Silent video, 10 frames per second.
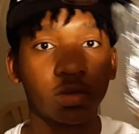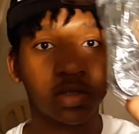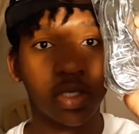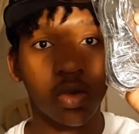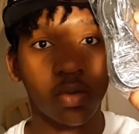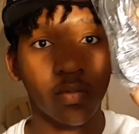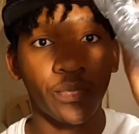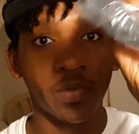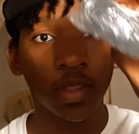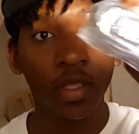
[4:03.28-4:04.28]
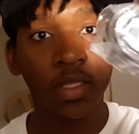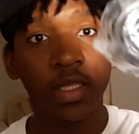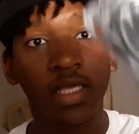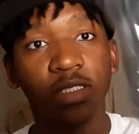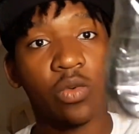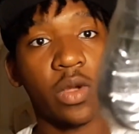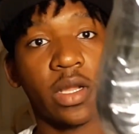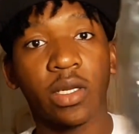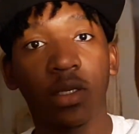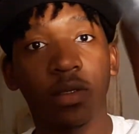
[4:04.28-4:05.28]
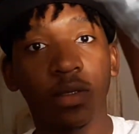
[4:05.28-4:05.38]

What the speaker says: So that's the wiring.